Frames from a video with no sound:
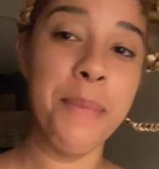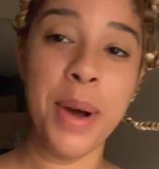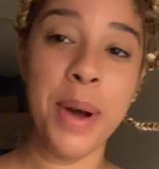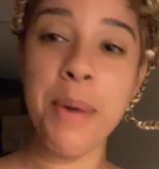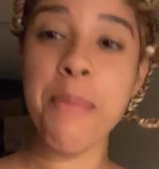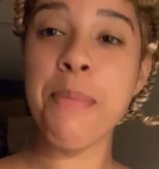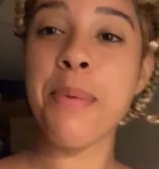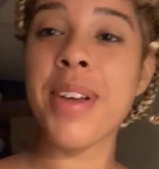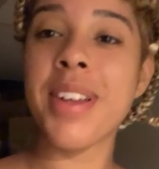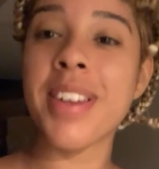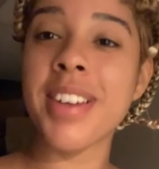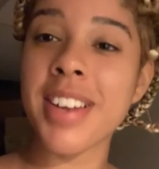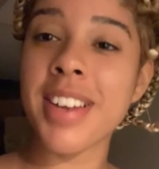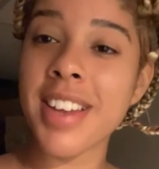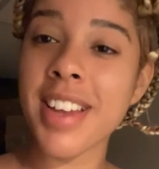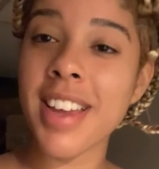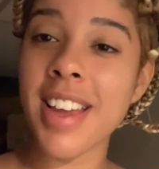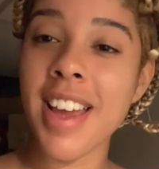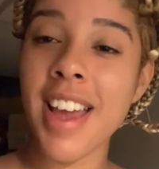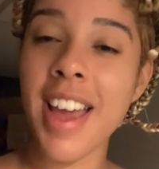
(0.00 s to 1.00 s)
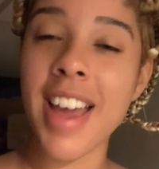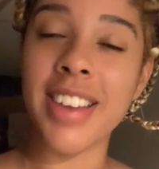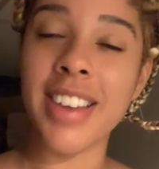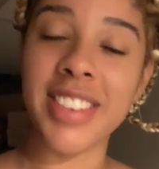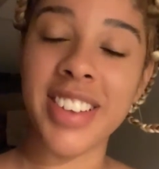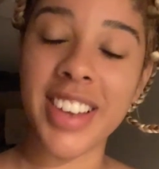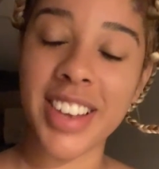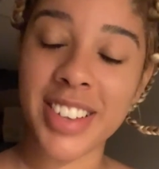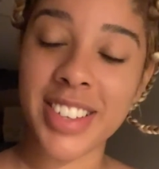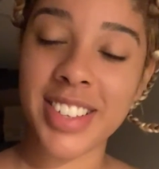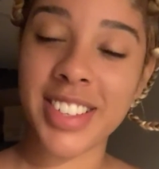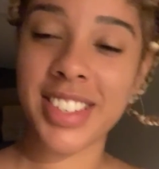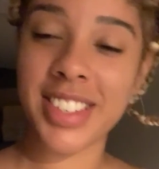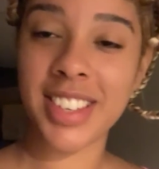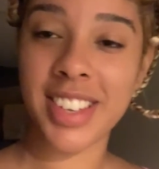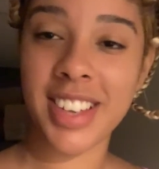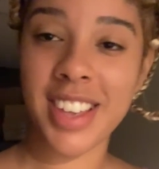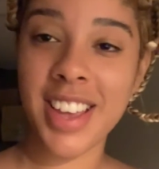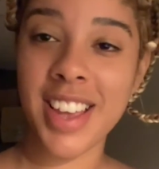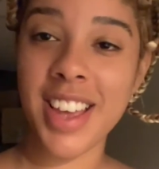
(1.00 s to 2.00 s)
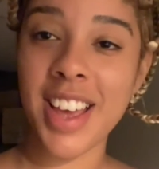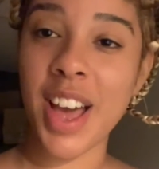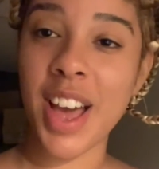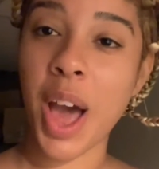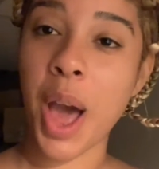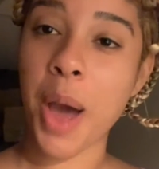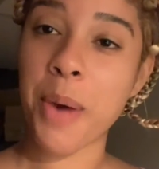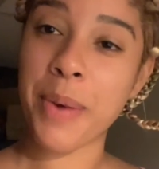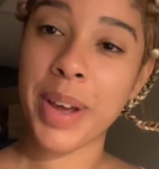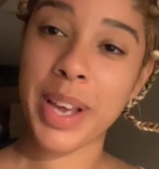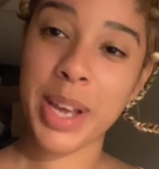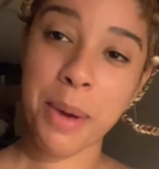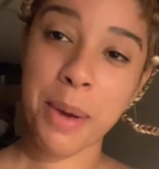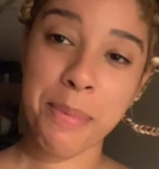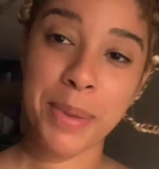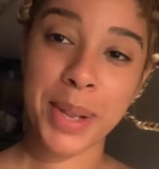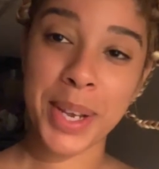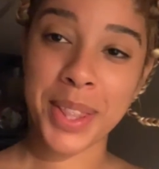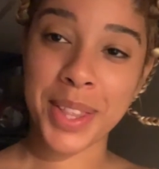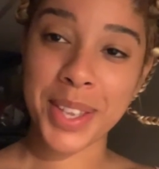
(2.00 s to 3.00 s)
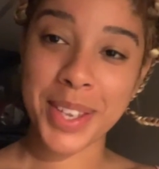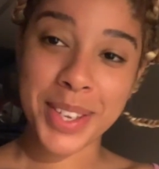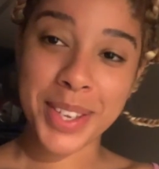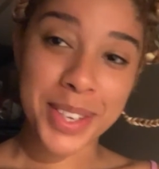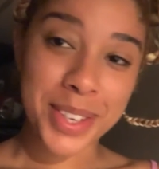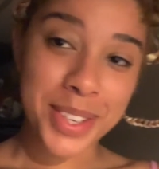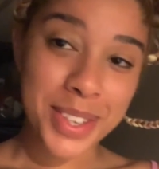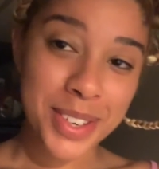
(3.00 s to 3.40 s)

up and yes i wake up like this